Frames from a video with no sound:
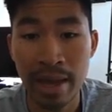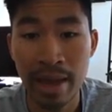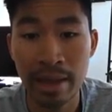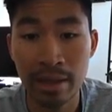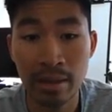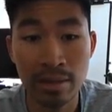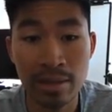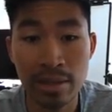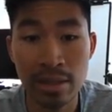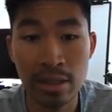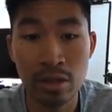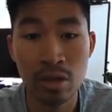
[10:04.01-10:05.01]
And
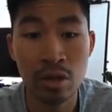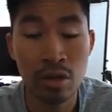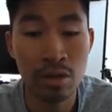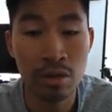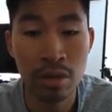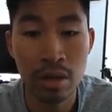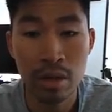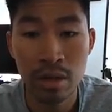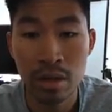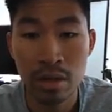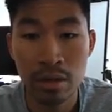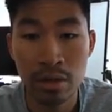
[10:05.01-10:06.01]
honestly,
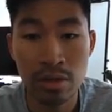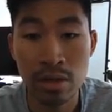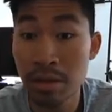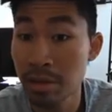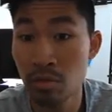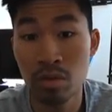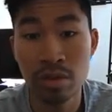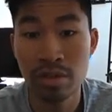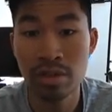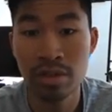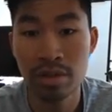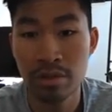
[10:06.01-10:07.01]
there's nothing
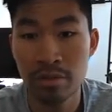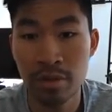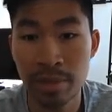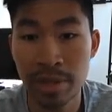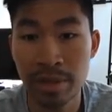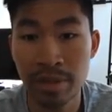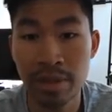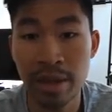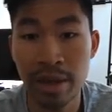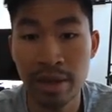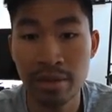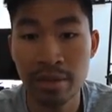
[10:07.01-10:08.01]
worse for me
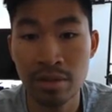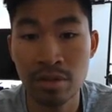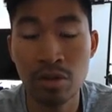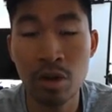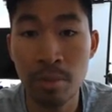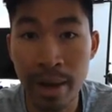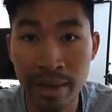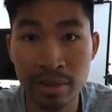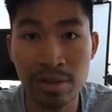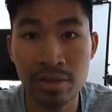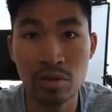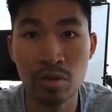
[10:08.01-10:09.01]
than to go back
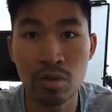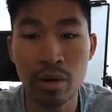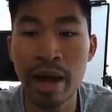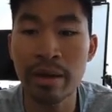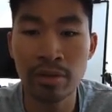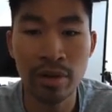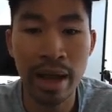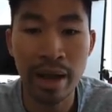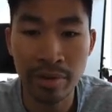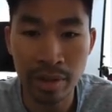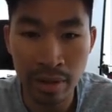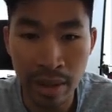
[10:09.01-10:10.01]
to school after
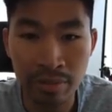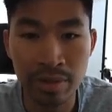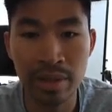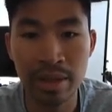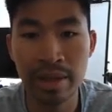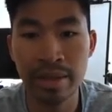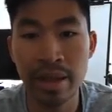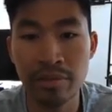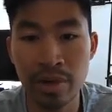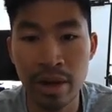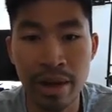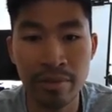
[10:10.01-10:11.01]
having left it and
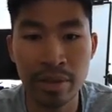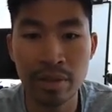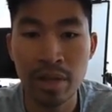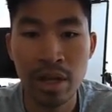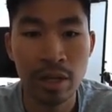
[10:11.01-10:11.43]
after having,